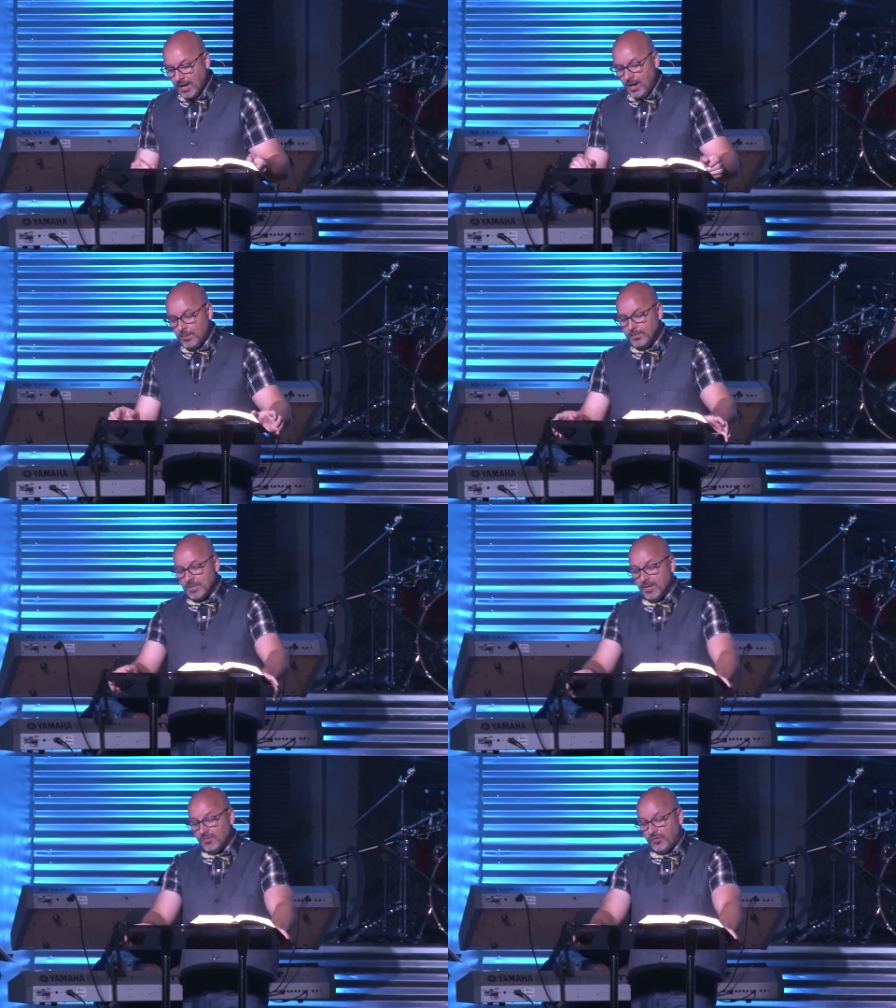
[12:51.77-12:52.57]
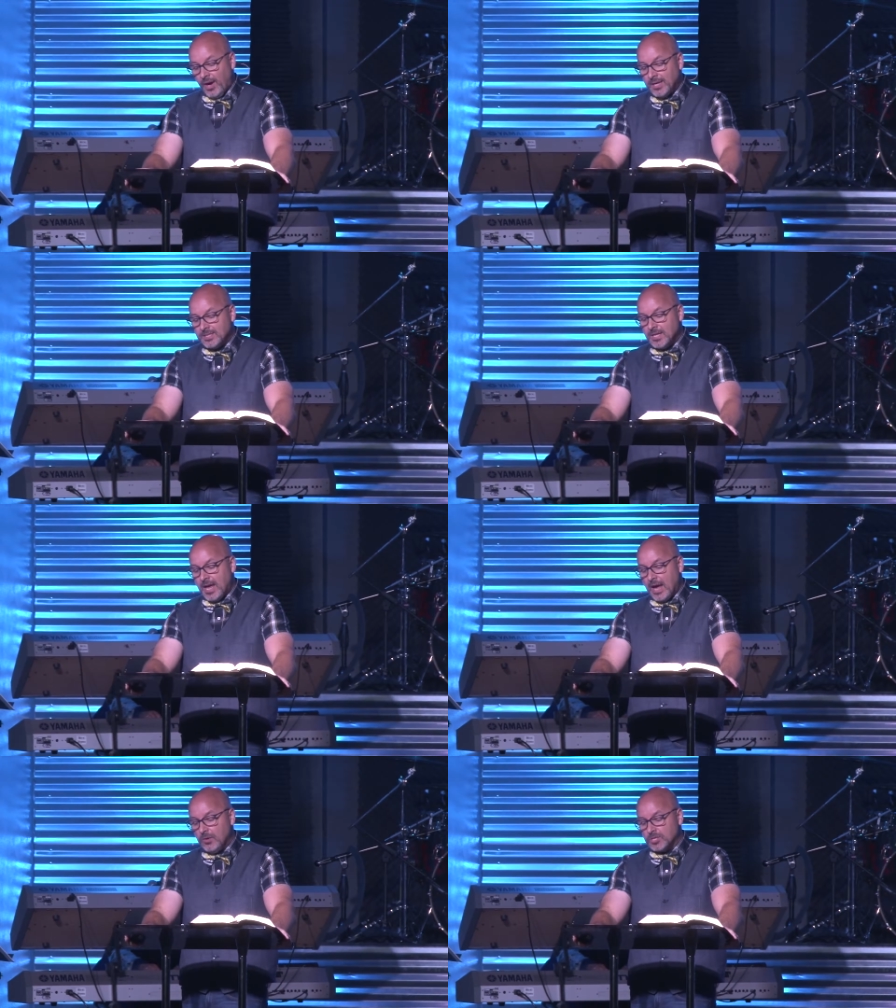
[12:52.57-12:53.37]
comes, it finds the
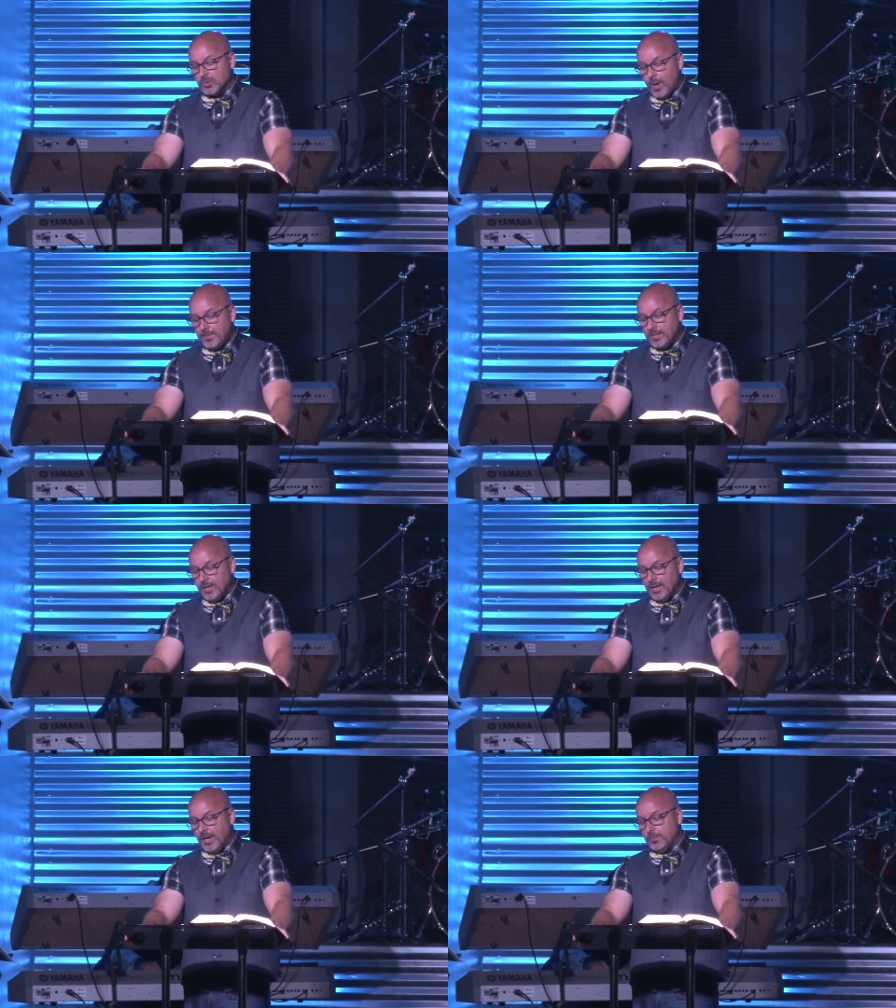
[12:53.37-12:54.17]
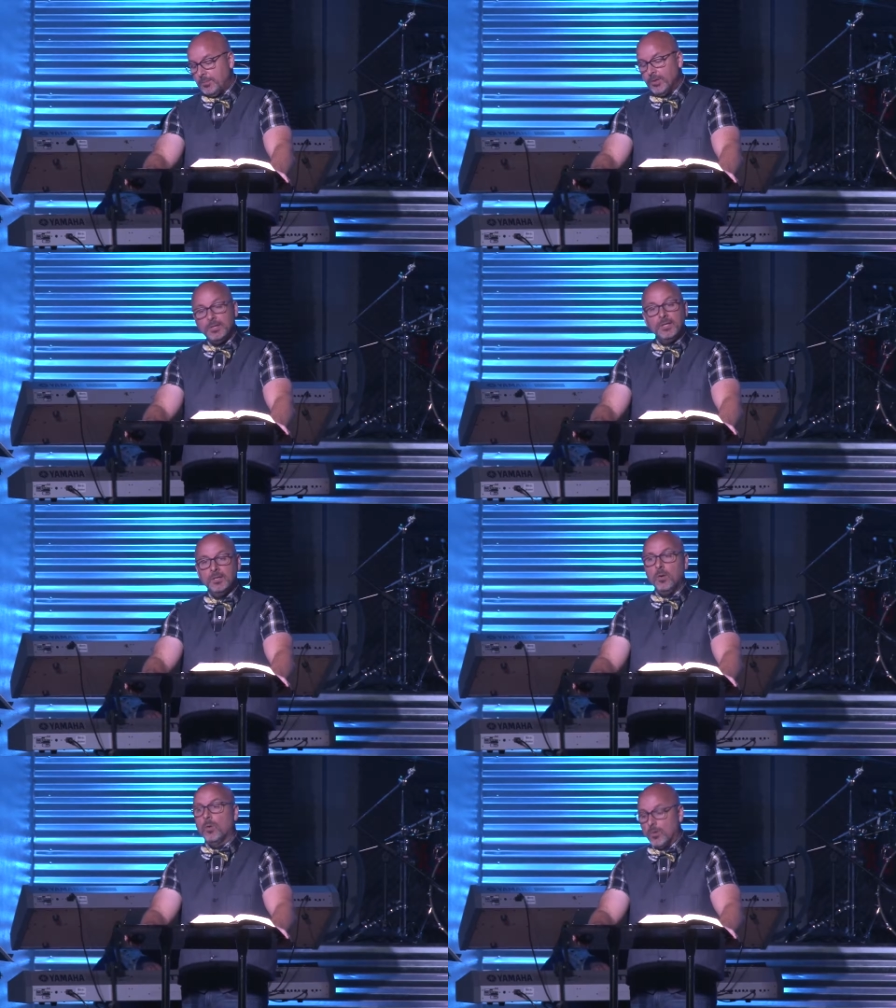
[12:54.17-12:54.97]
house swept and put
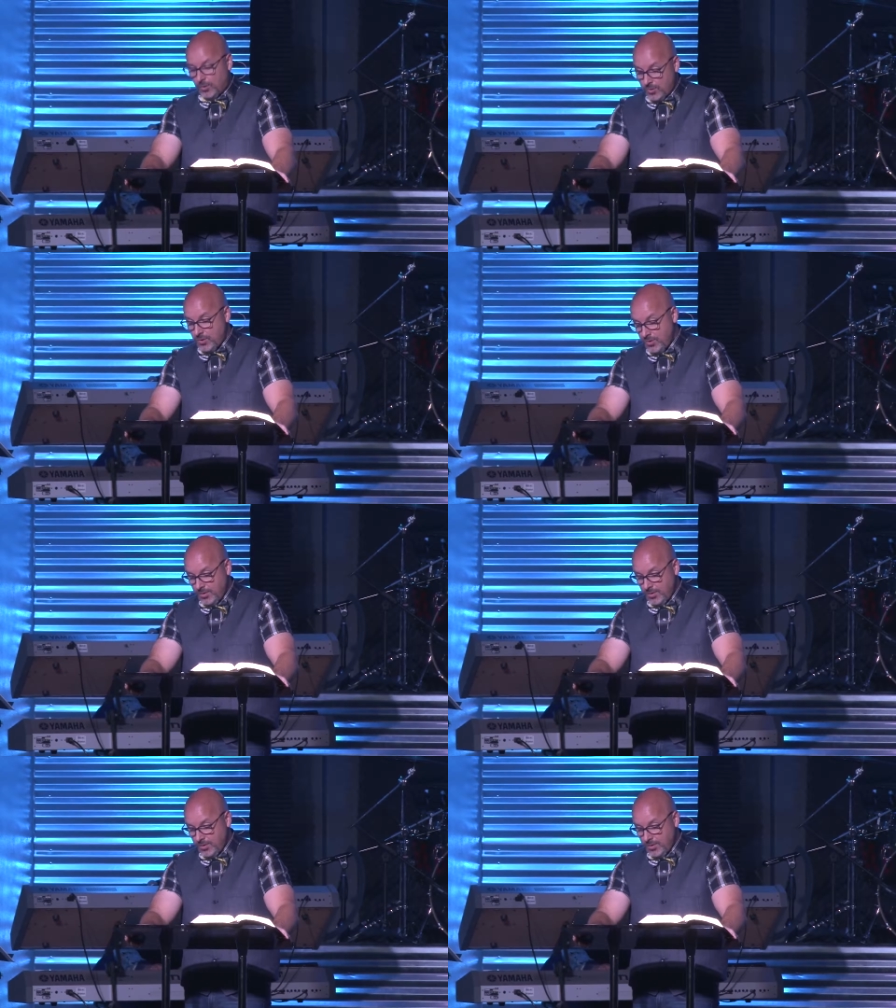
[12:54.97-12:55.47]
in order.